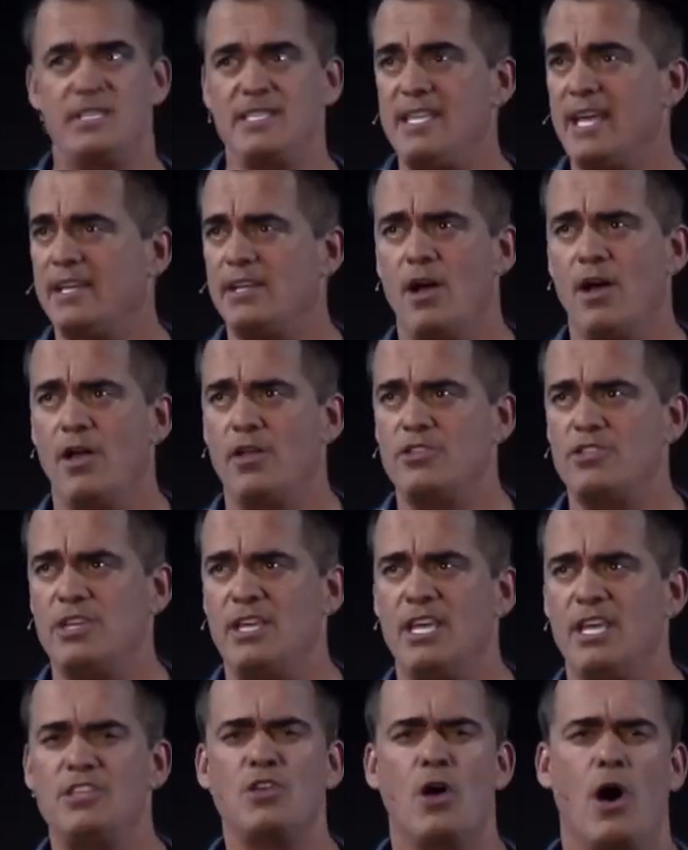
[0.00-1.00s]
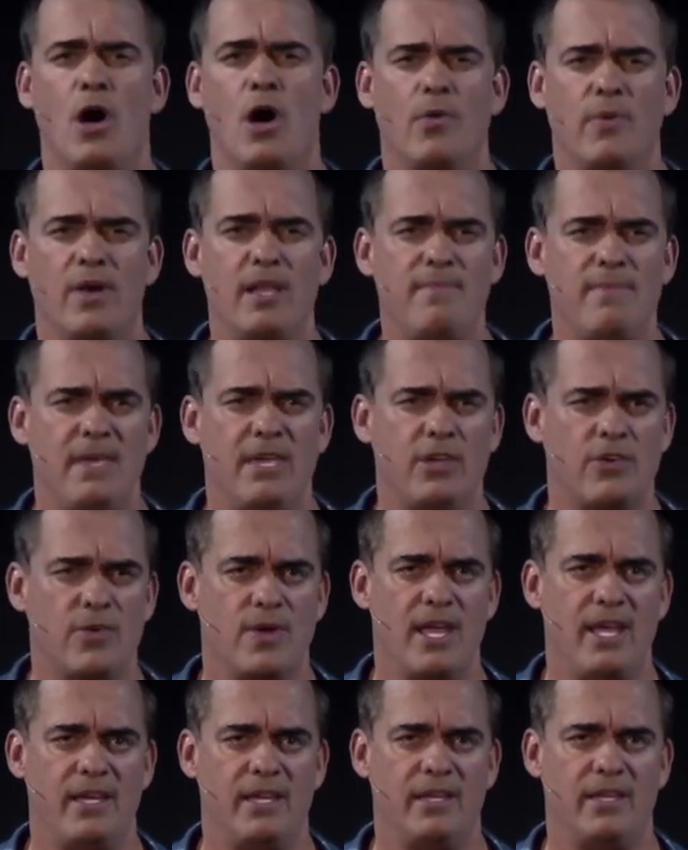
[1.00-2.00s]
this technology is already being
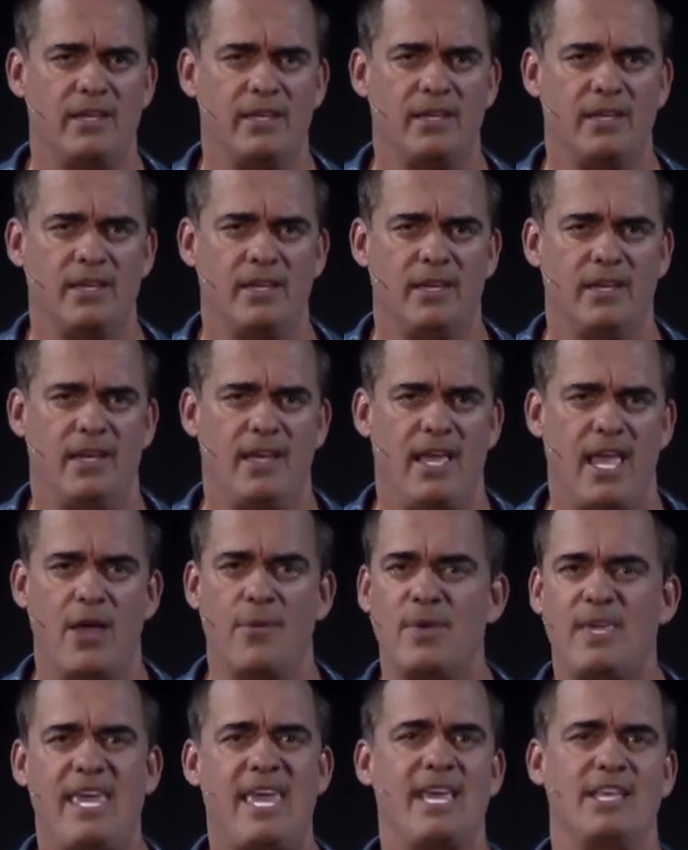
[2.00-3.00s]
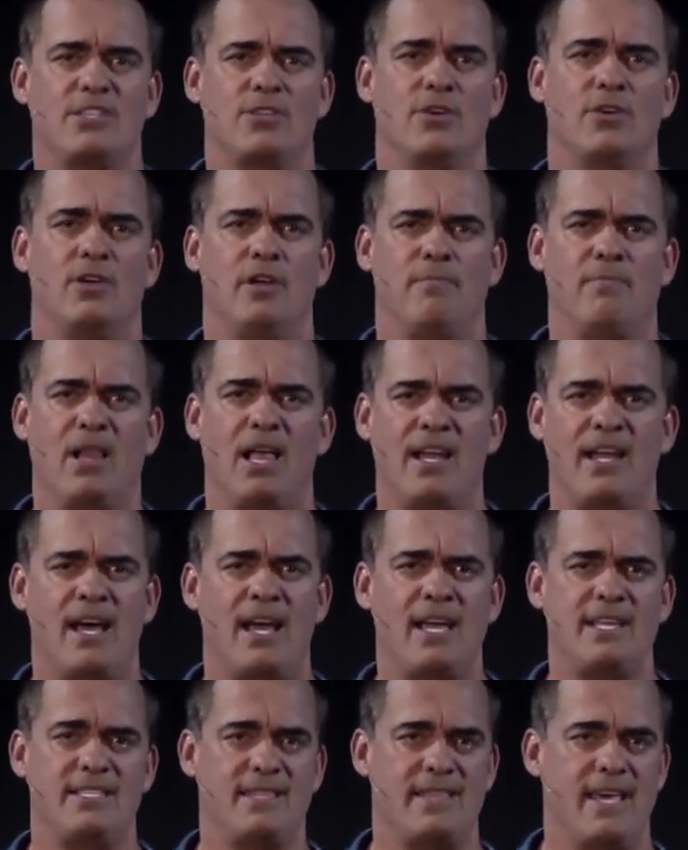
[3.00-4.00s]
created, and we can't turn a blind
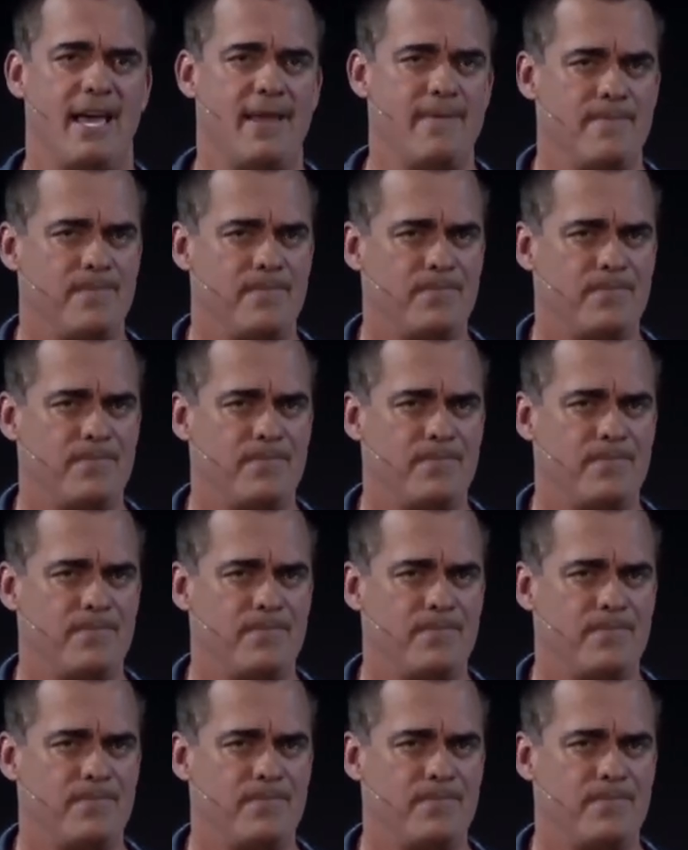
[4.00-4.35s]
eye to that.